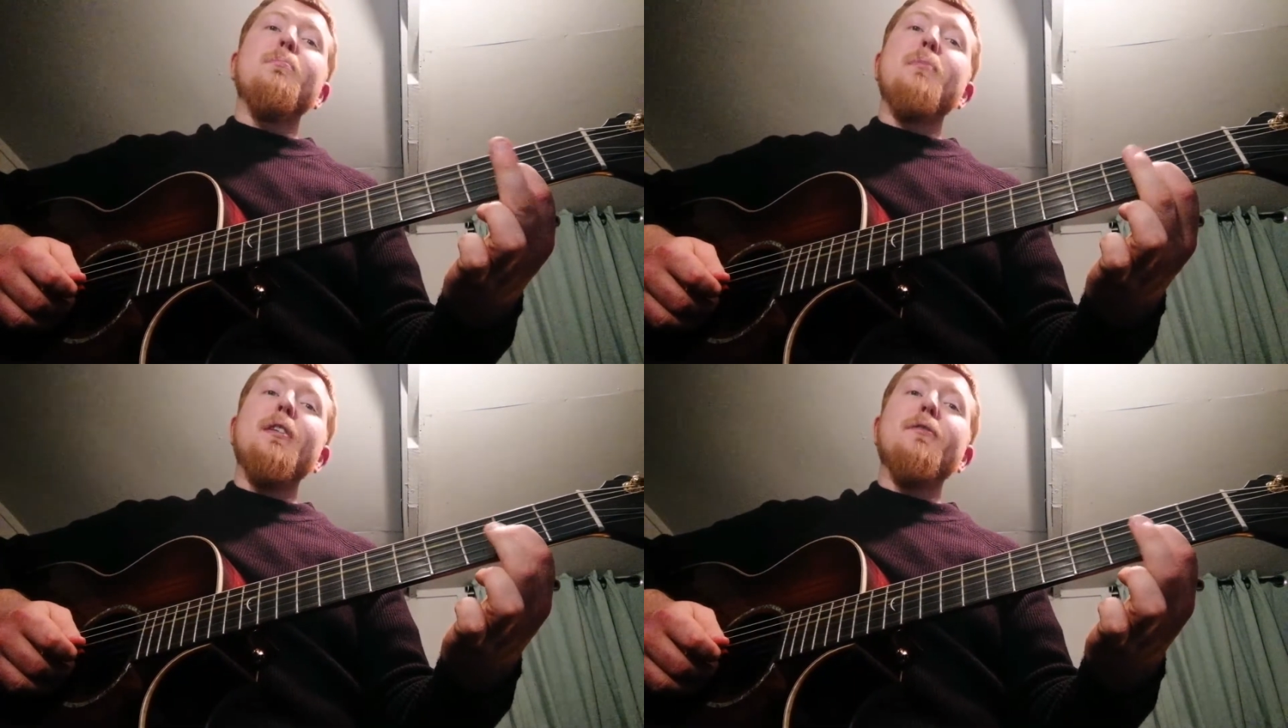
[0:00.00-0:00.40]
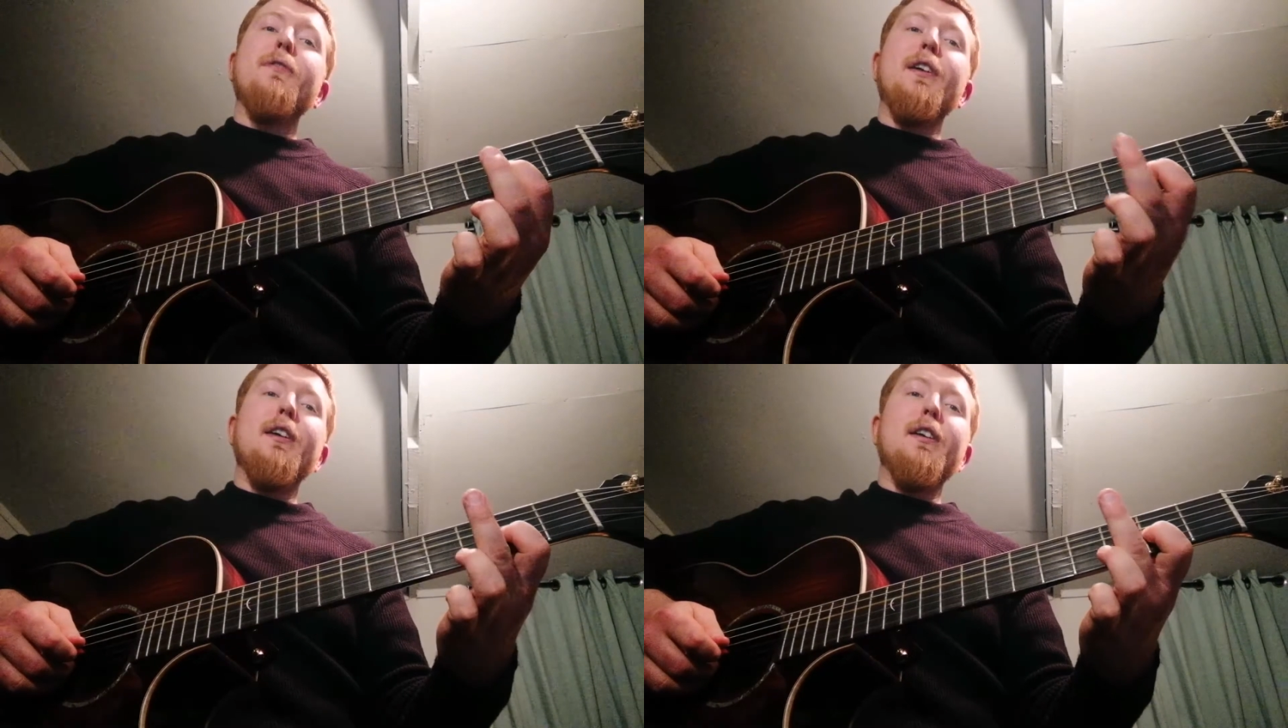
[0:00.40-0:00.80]
middle
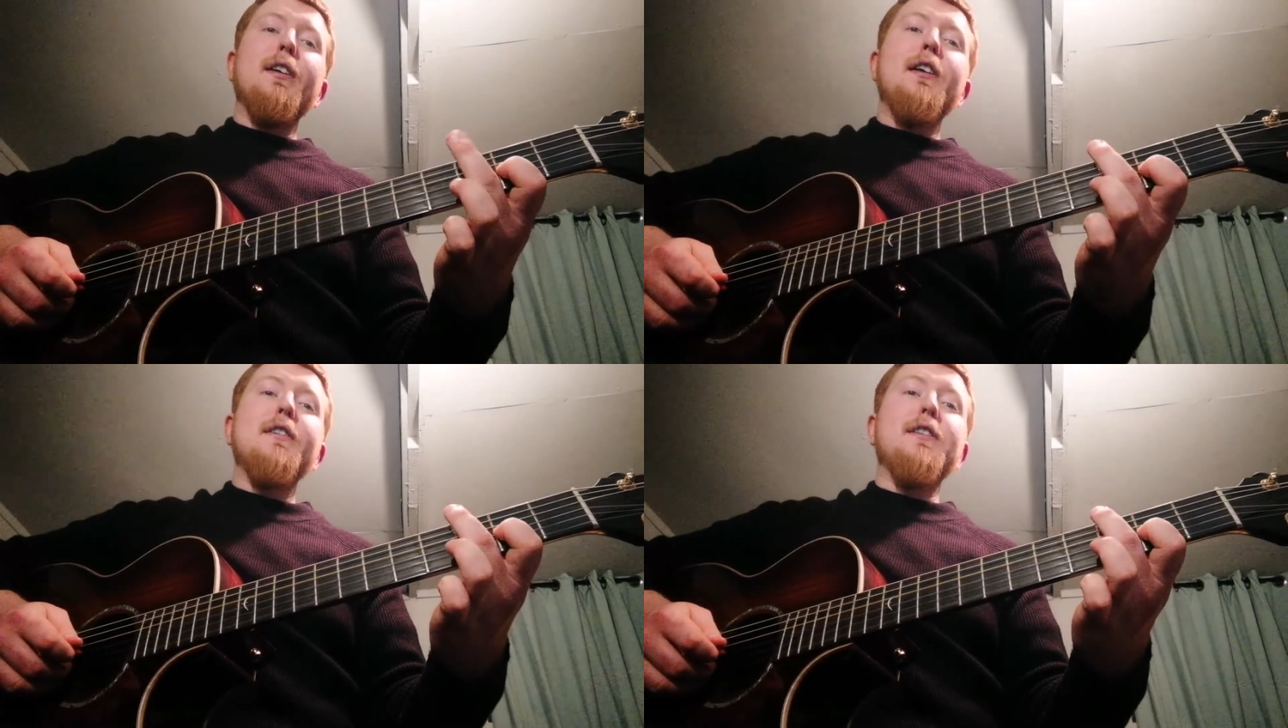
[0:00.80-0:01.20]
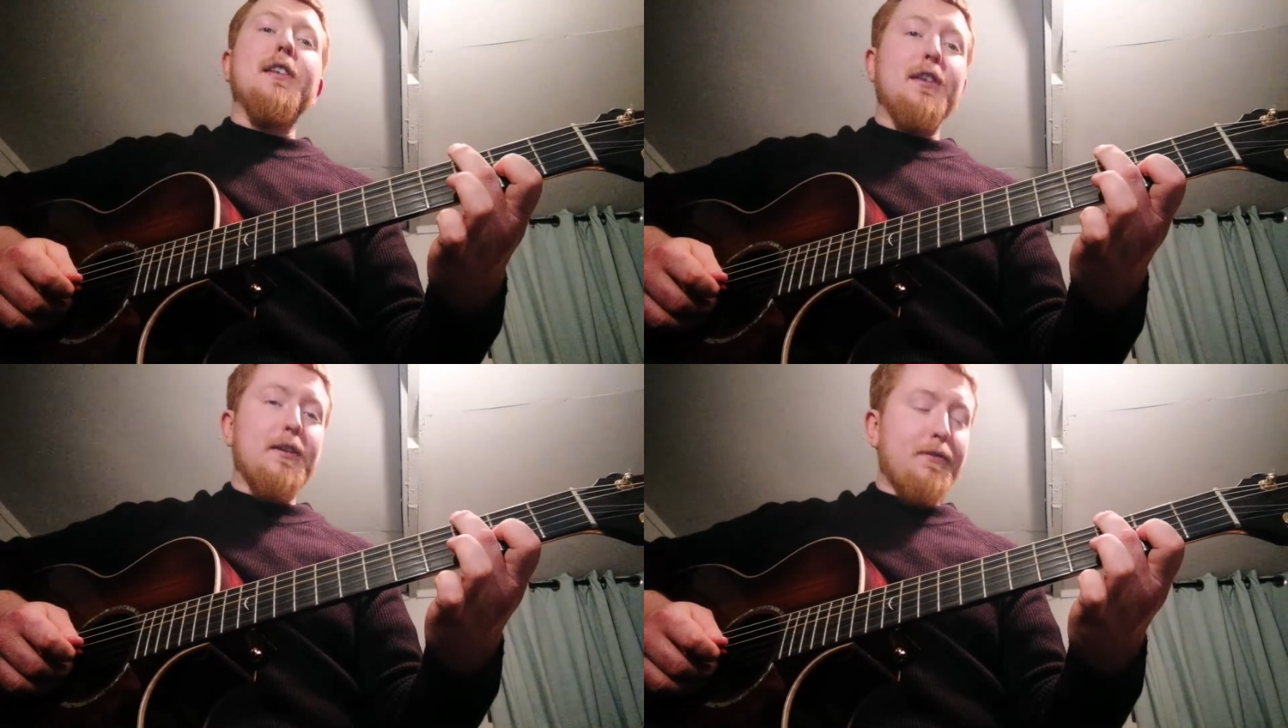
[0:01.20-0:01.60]
finger to
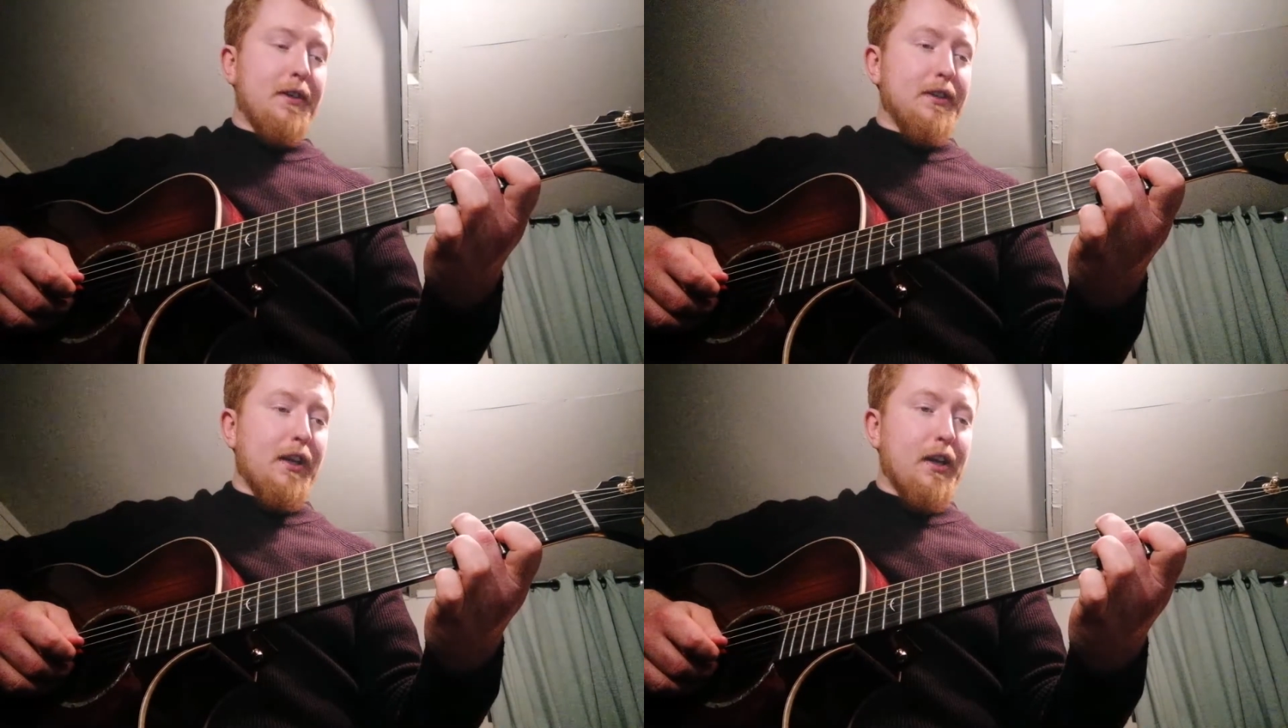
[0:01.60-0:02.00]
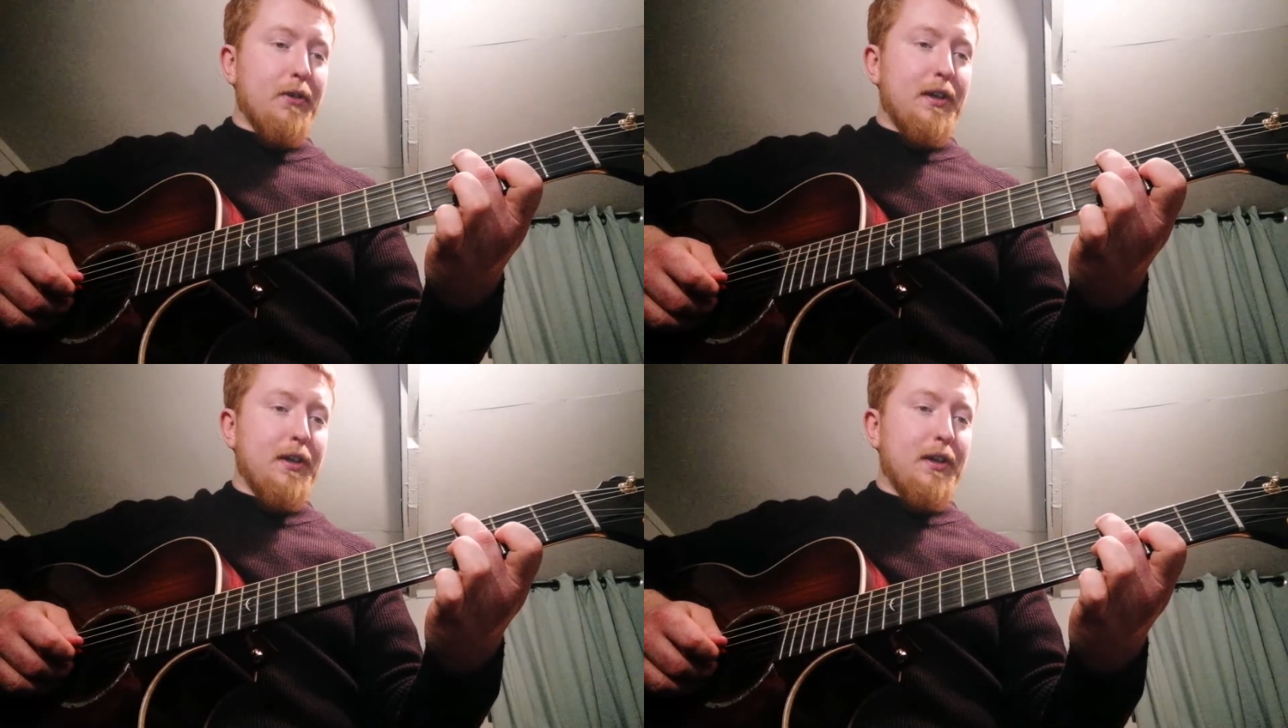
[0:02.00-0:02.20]
3rd fret on the low